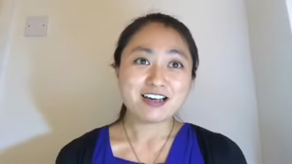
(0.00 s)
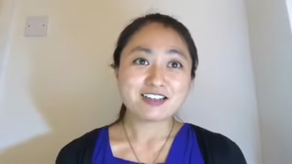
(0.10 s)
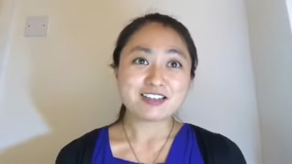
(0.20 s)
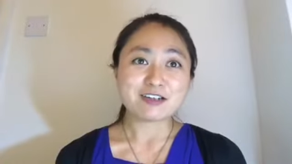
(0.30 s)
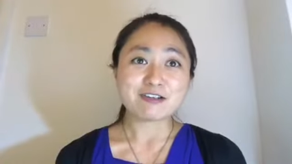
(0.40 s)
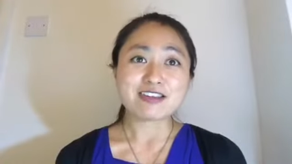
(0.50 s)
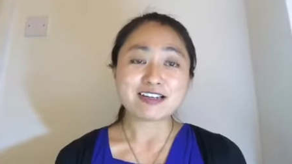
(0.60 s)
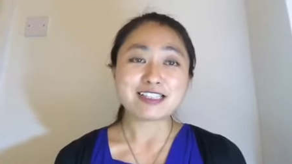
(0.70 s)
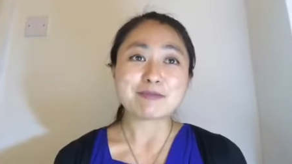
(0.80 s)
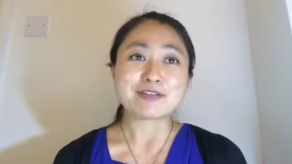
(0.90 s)
So
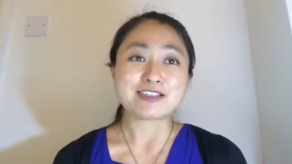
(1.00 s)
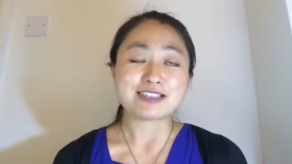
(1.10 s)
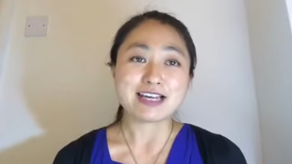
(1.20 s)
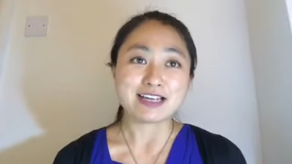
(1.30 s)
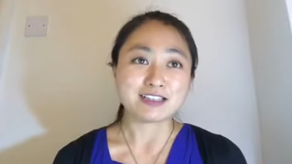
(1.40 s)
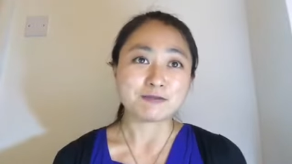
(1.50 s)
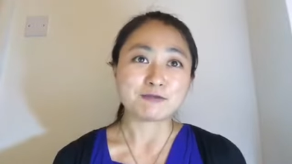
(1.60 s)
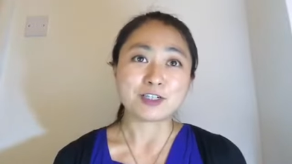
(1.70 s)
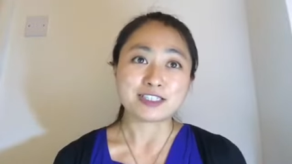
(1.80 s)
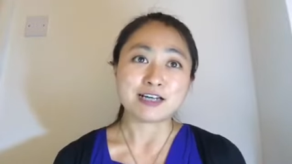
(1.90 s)
30% of
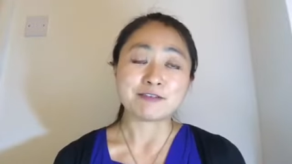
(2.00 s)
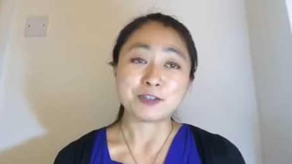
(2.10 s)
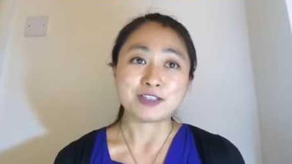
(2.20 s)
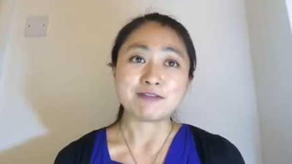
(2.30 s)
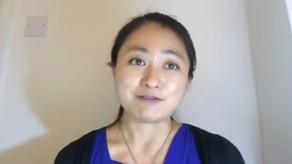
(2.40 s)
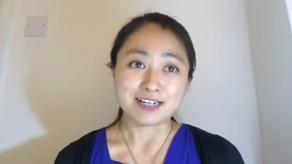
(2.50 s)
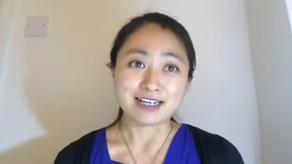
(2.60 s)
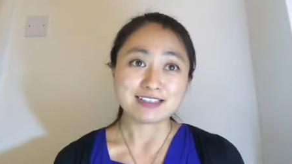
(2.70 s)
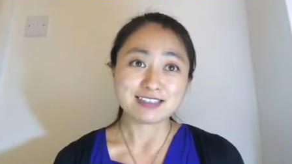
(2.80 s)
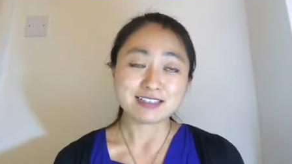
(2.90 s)
whatever you
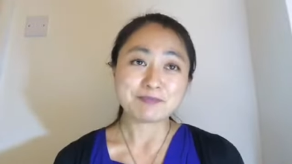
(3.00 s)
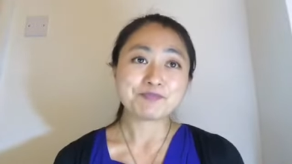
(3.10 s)
invest.